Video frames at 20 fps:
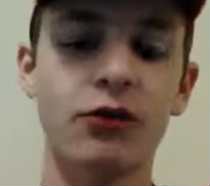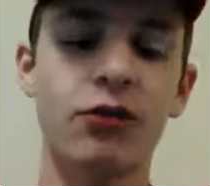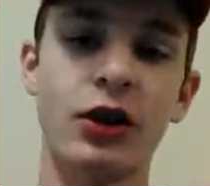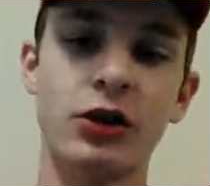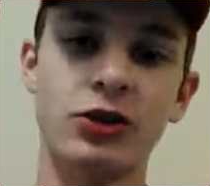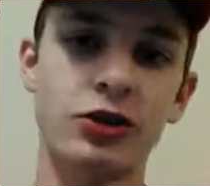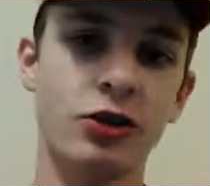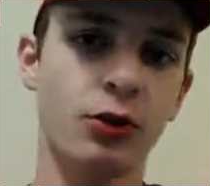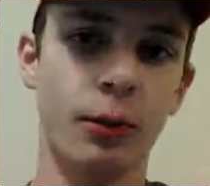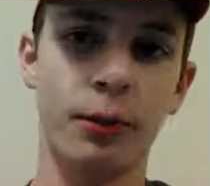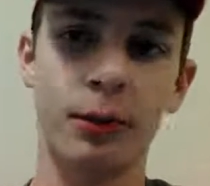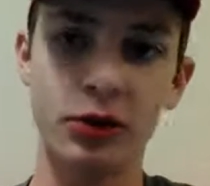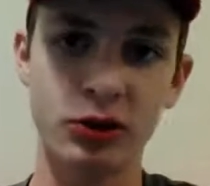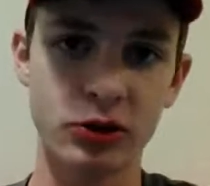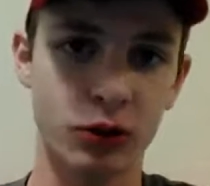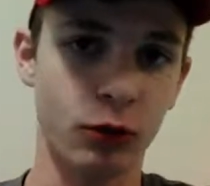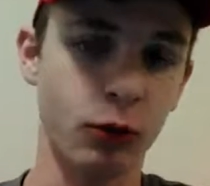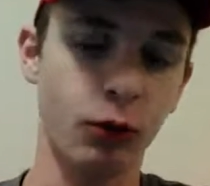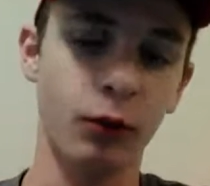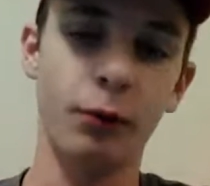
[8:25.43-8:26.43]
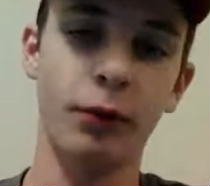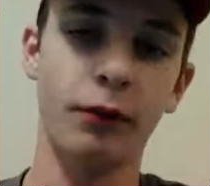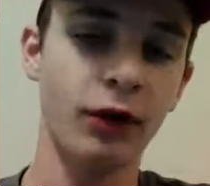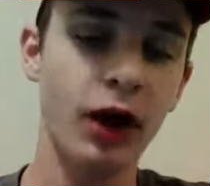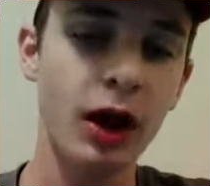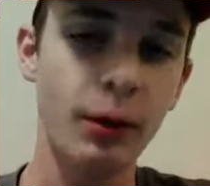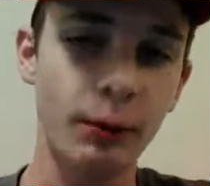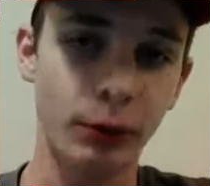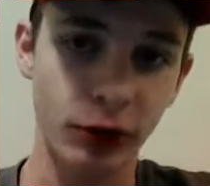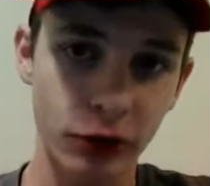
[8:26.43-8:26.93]
It's just that you're a bunch of
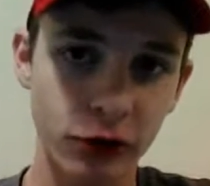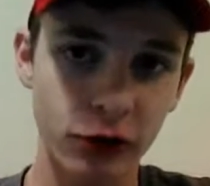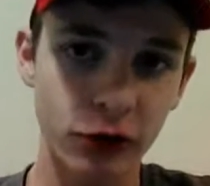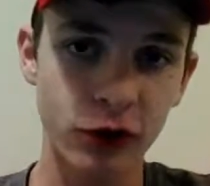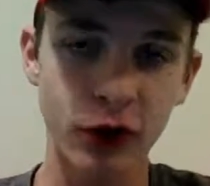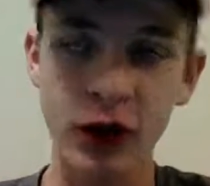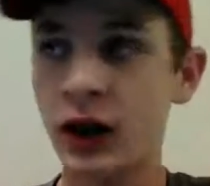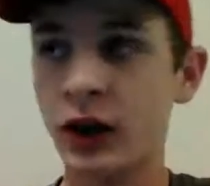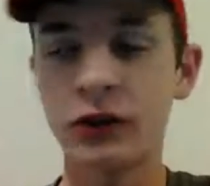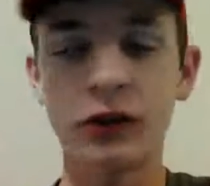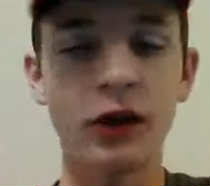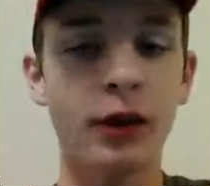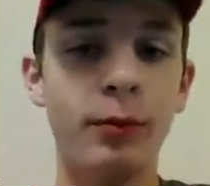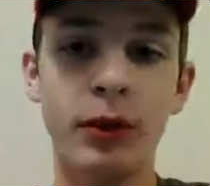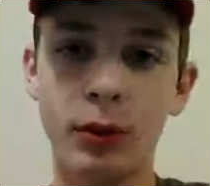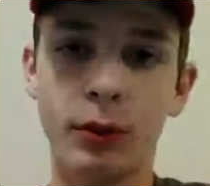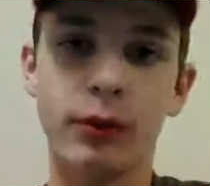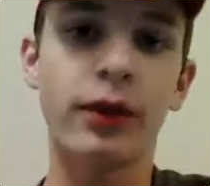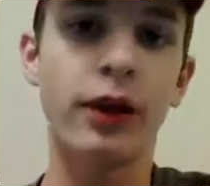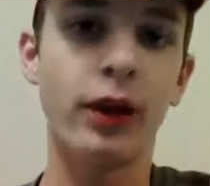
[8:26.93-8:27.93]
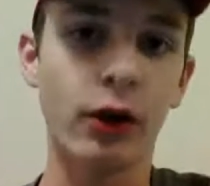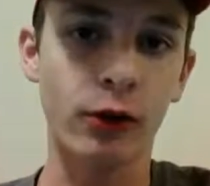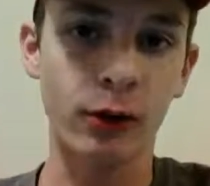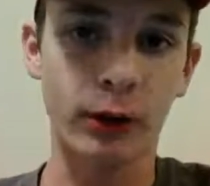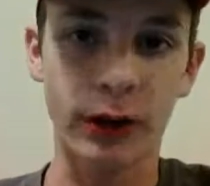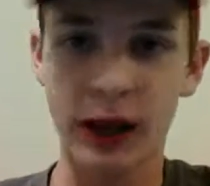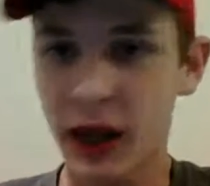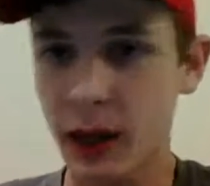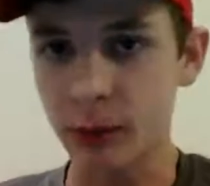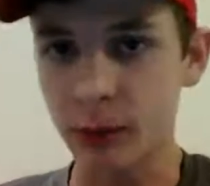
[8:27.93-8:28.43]
group of communists. Same thing
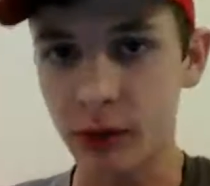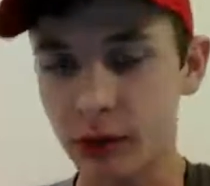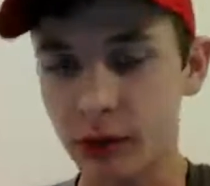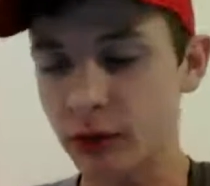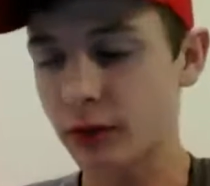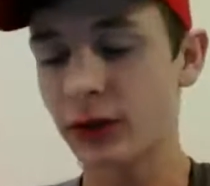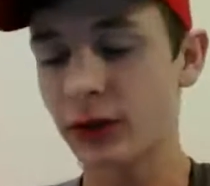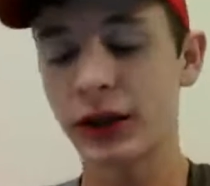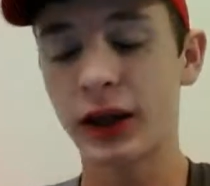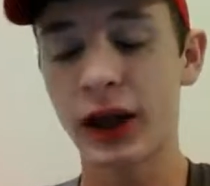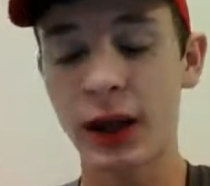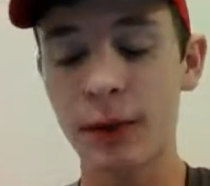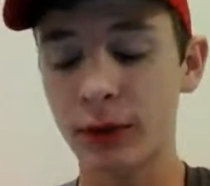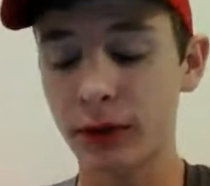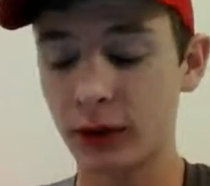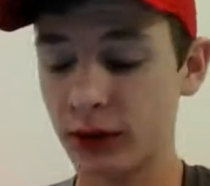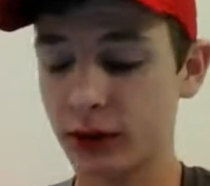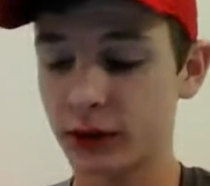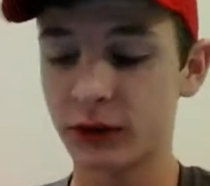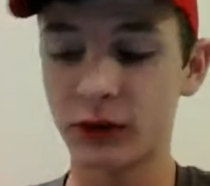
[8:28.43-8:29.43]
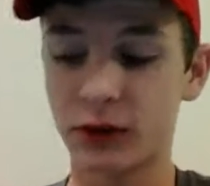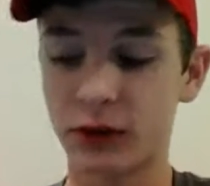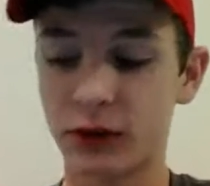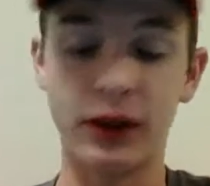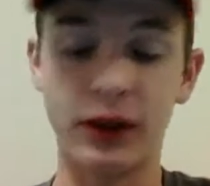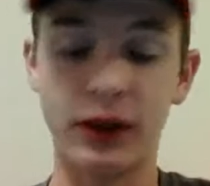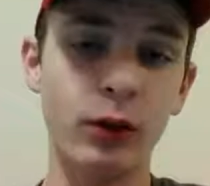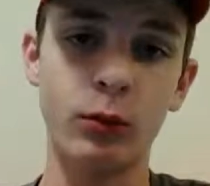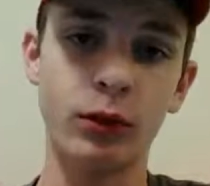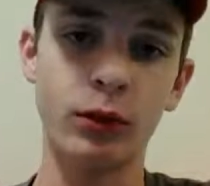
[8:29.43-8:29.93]
with anarcho-capitalism. The
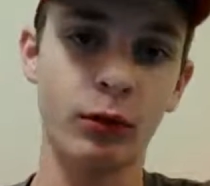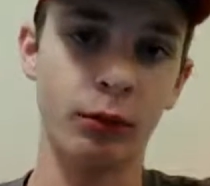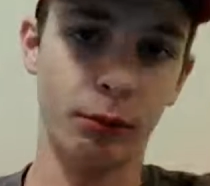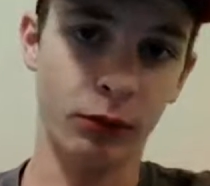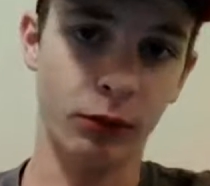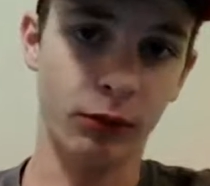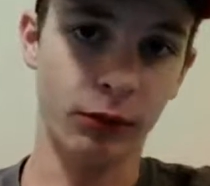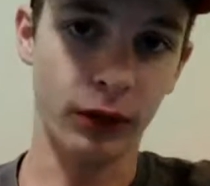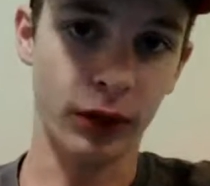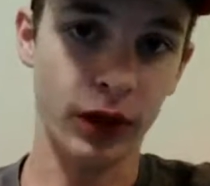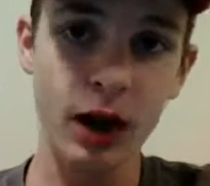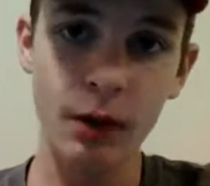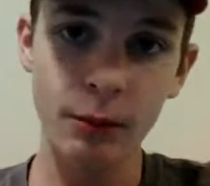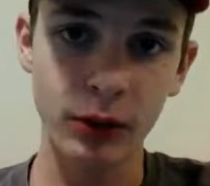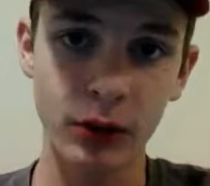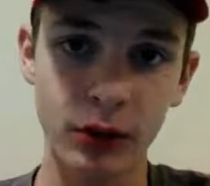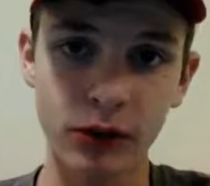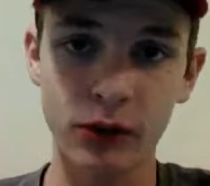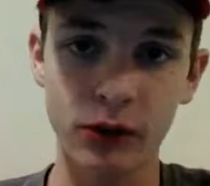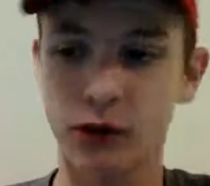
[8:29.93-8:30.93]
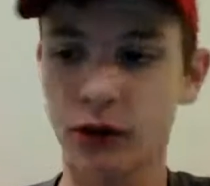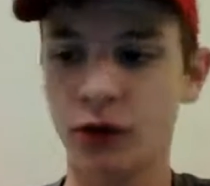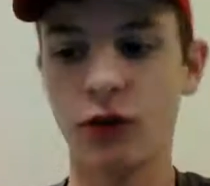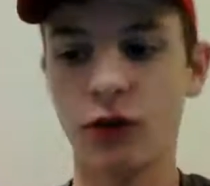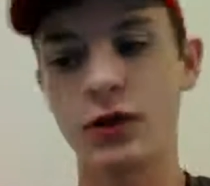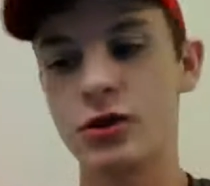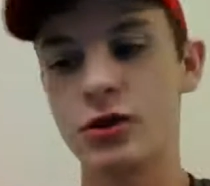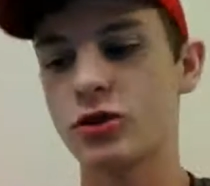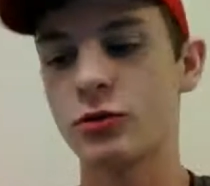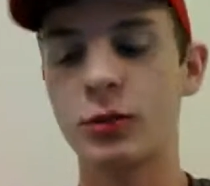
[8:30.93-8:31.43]
capitalists, they don't want to remove the communists,
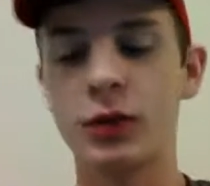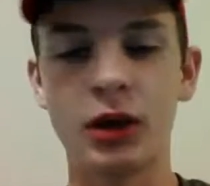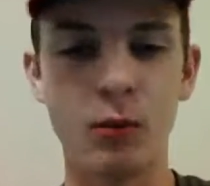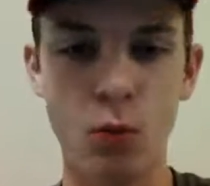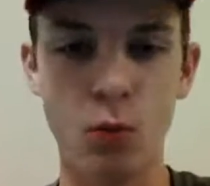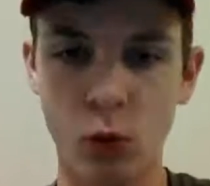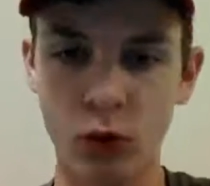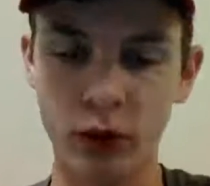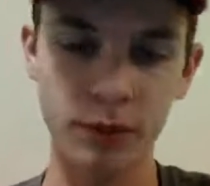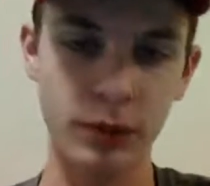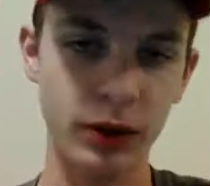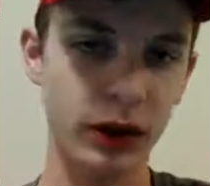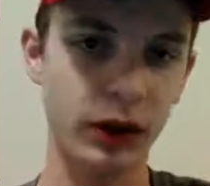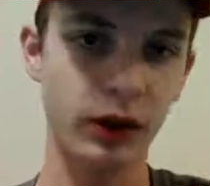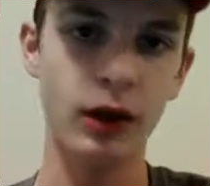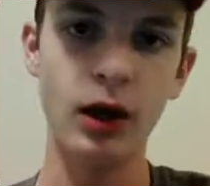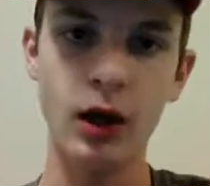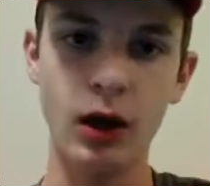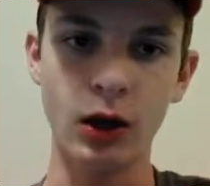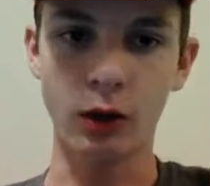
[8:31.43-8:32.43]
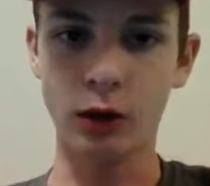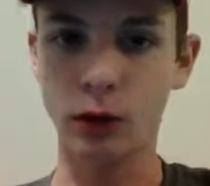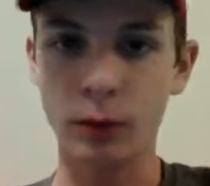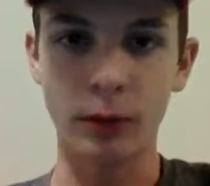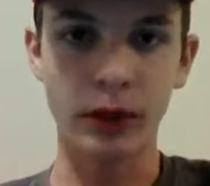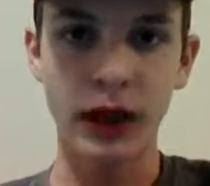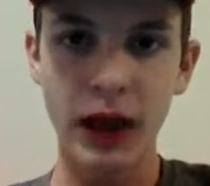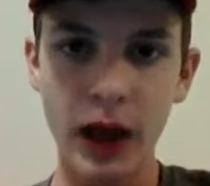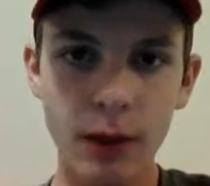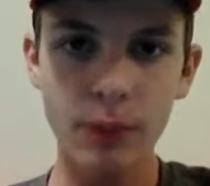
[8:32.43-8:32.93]
so they just become one big
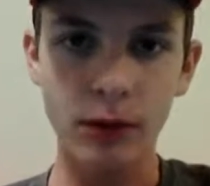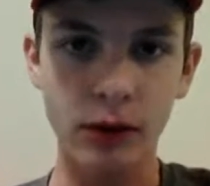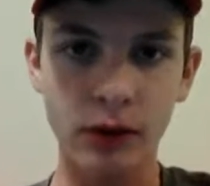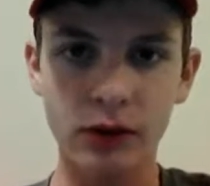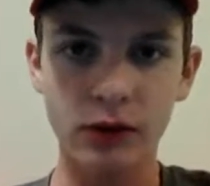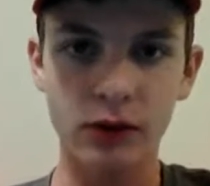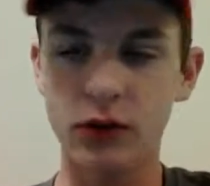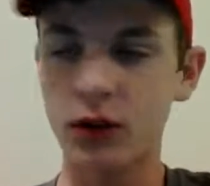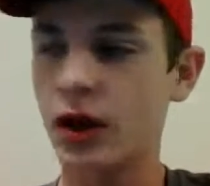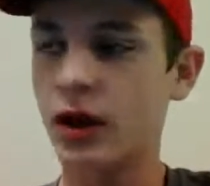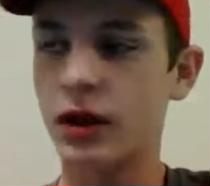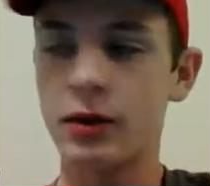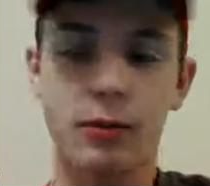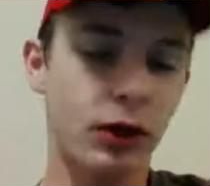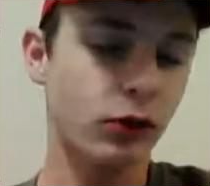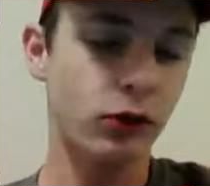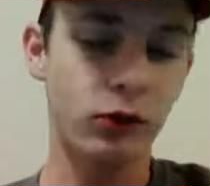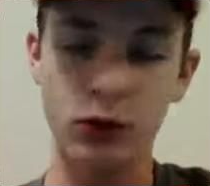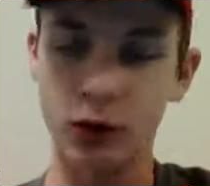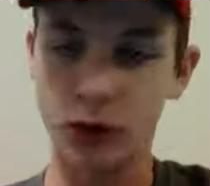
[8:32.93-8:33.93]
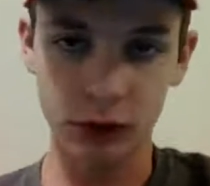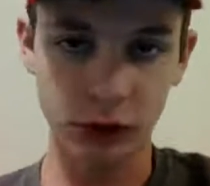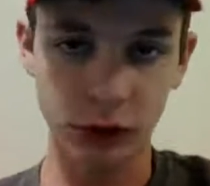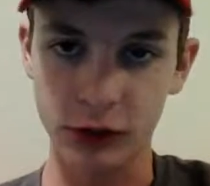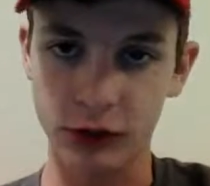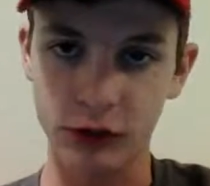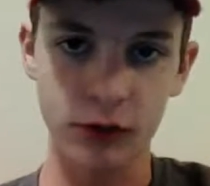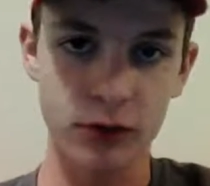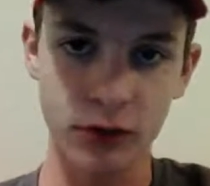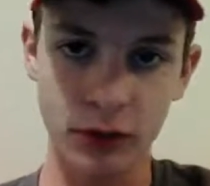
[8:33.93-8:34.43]
group of capitalists, and it makes no
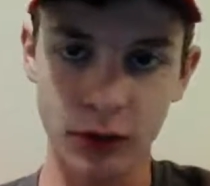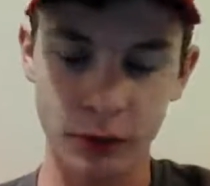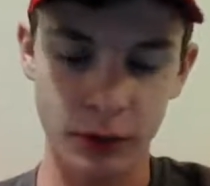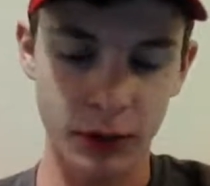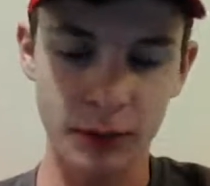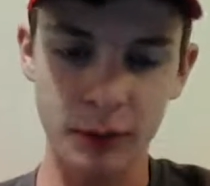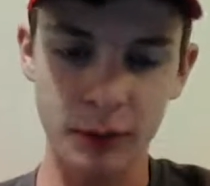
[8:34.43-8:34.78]
sense, in my